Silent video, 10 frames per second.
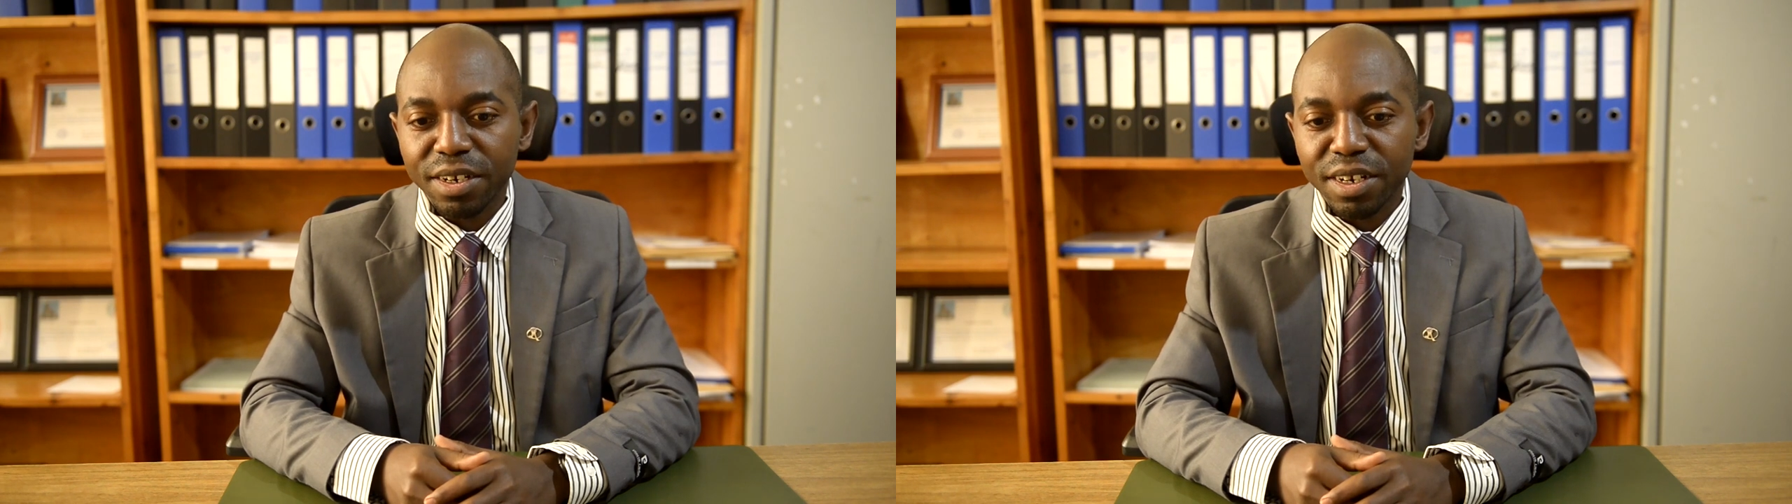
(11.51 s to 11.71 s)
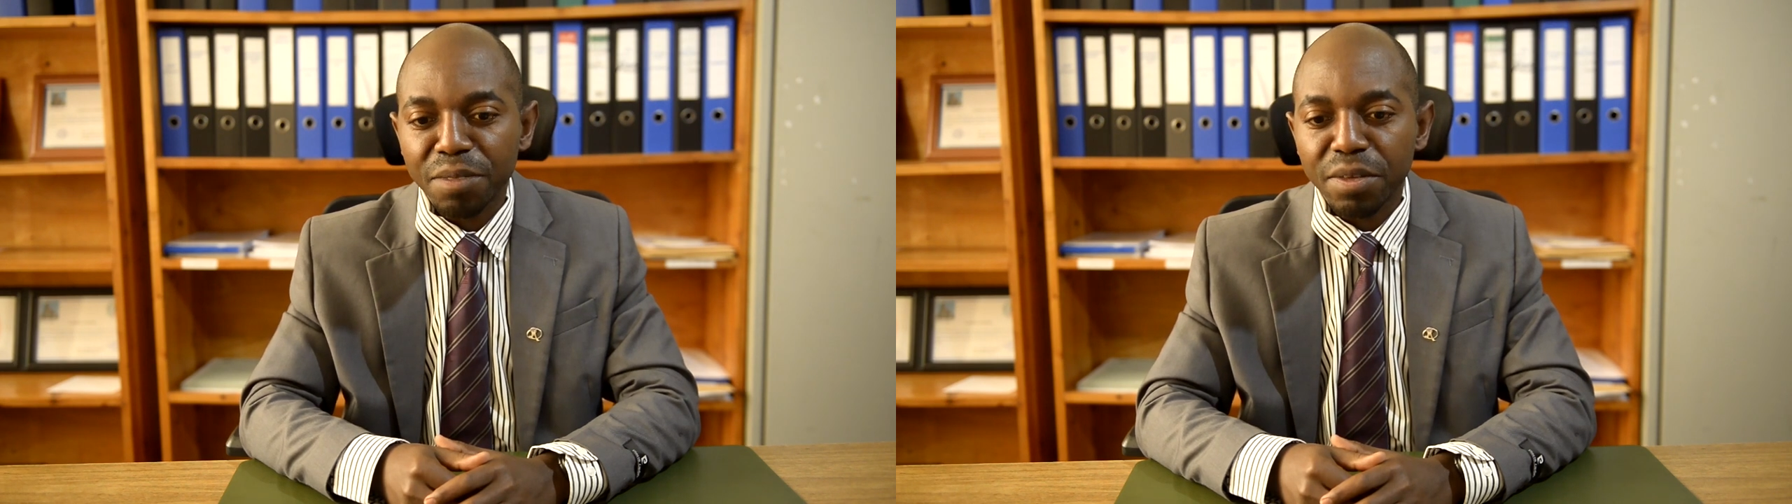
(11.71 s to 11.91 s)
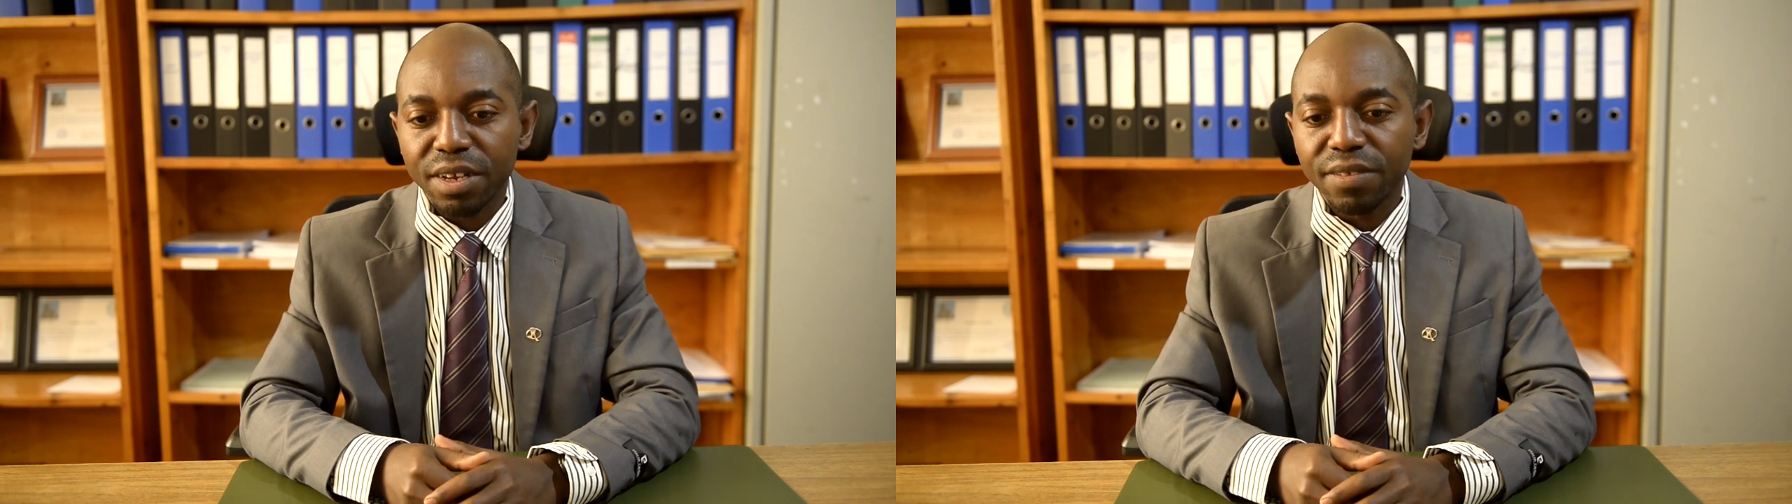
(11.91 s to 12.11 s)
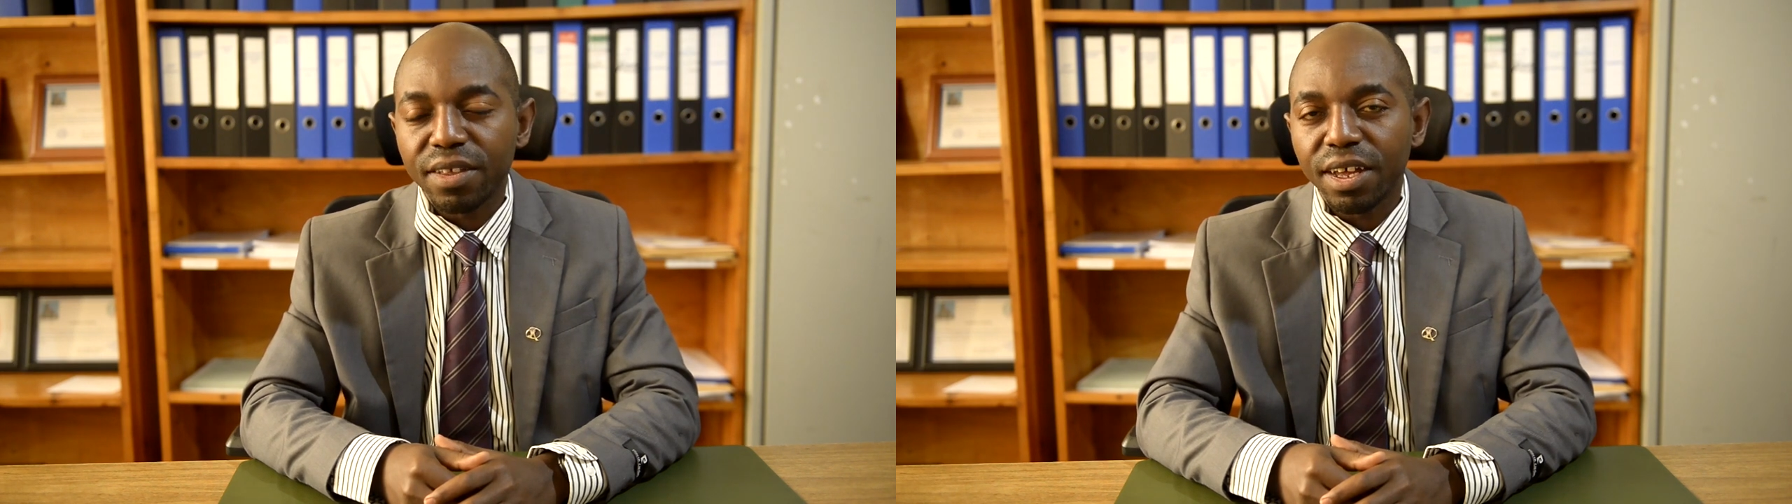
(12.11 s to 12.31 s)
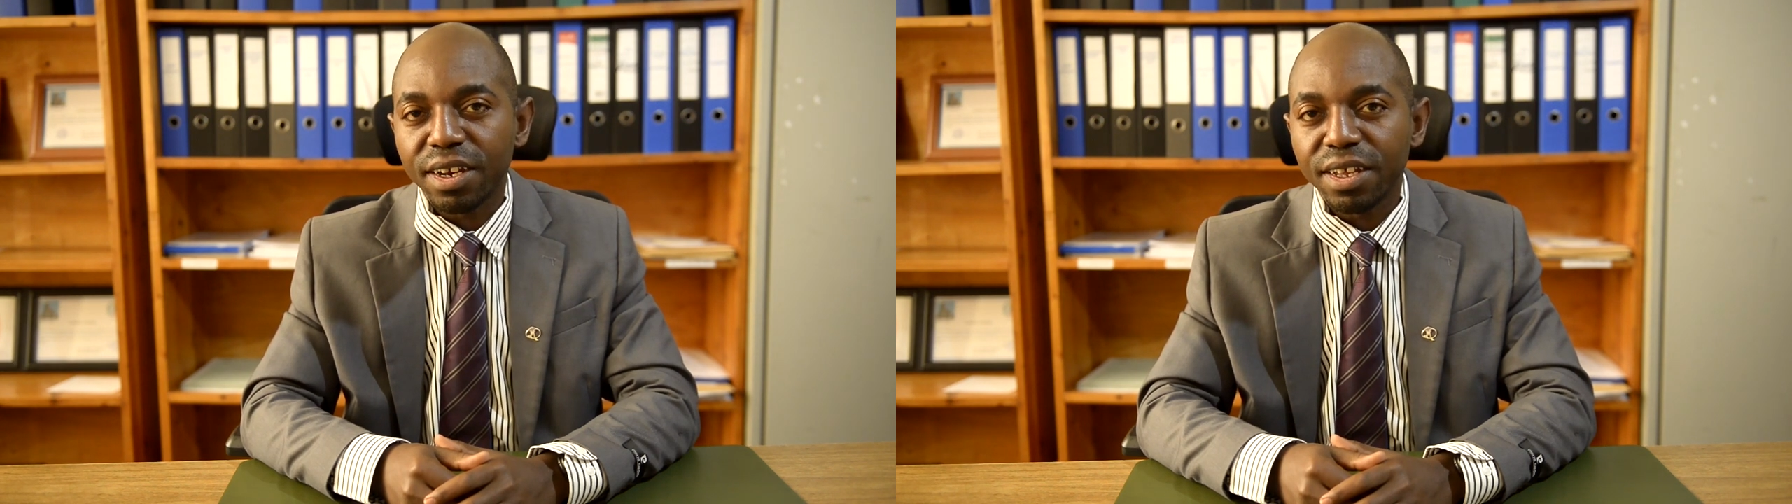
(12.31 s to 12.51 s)
Jean Marie
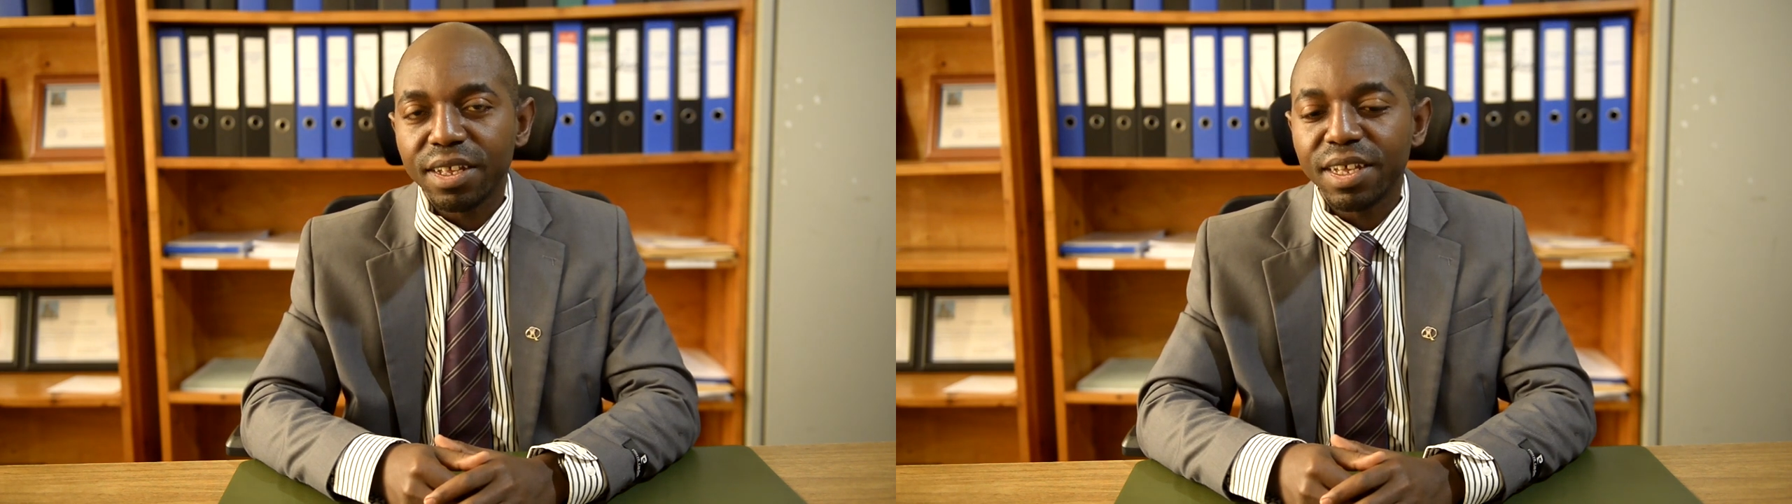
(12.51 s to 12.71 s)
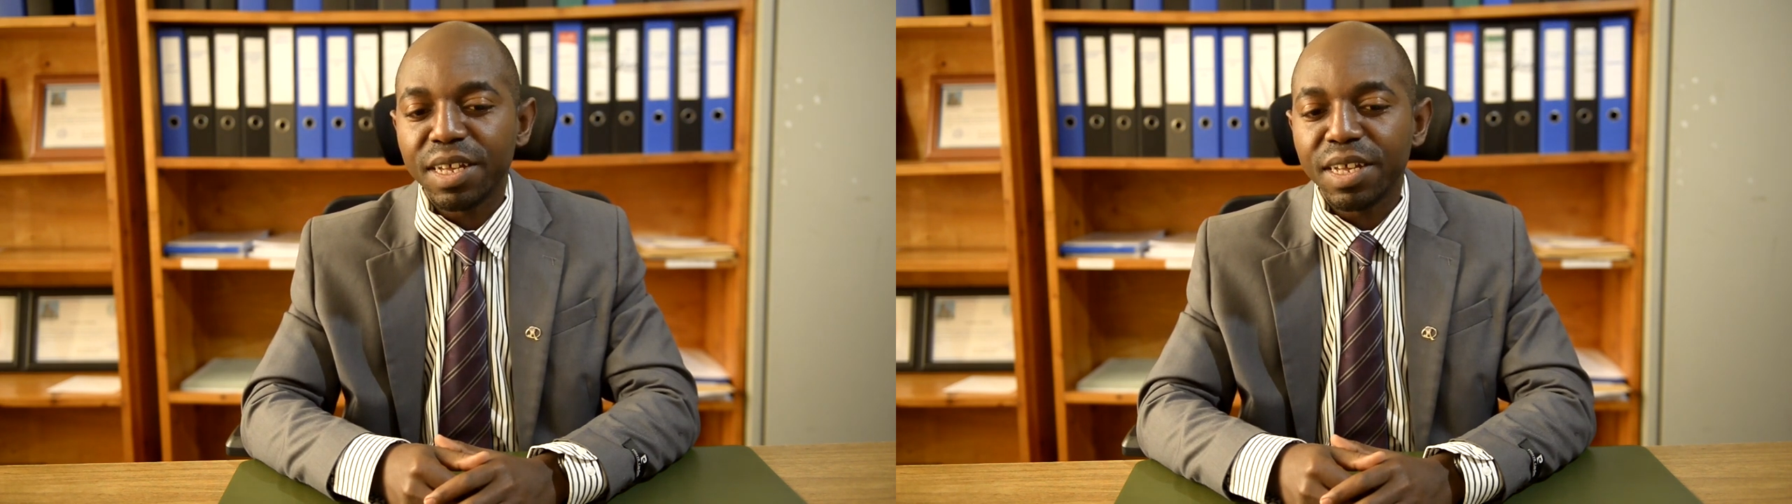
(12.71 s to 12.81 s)
Vianney,